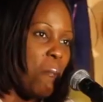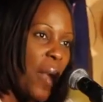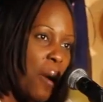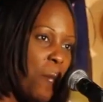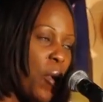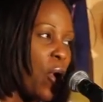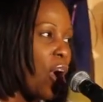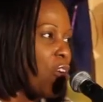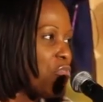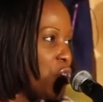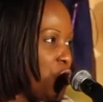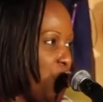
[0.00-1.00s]
a member of
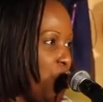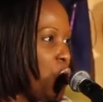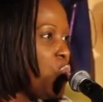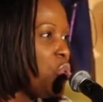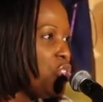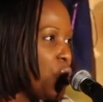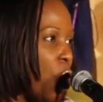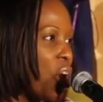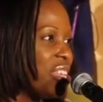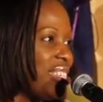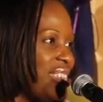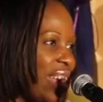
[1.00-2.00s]
the New York
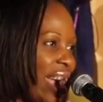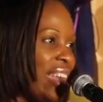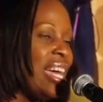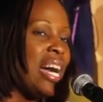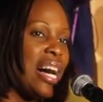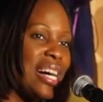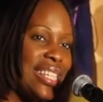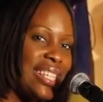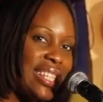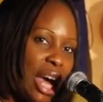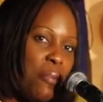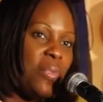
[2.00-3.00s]
State
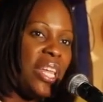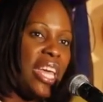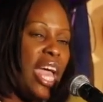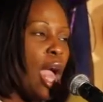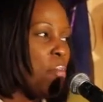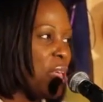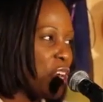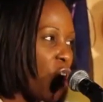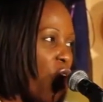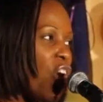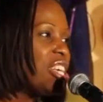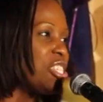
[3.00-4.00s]
Assembly
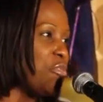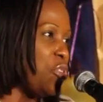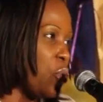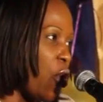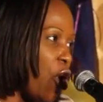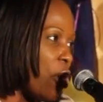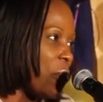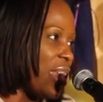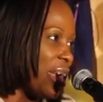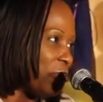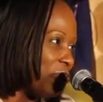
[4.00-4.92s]
because of you, Albany.